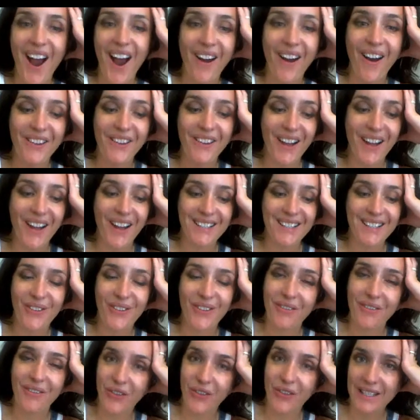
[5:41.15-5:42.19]
All right, you guys,
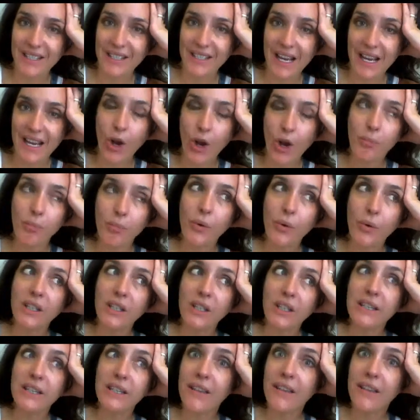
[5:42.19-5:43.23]
you have a great day. I hope you are
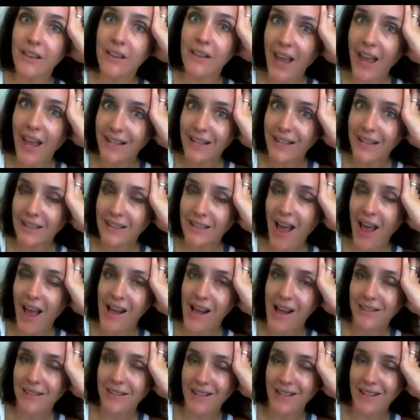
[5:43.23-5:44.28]
living in the light
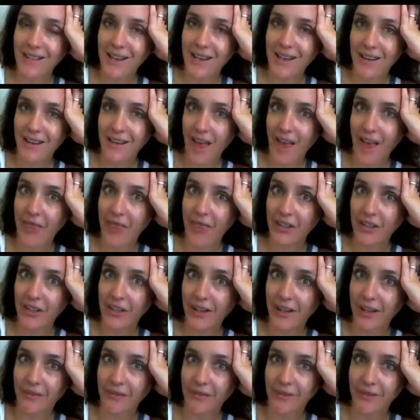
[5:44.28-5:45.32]
and in the
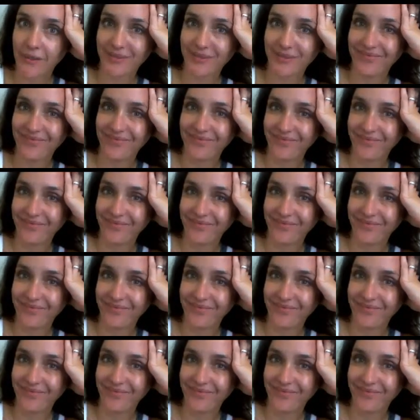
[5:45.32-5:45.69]
love.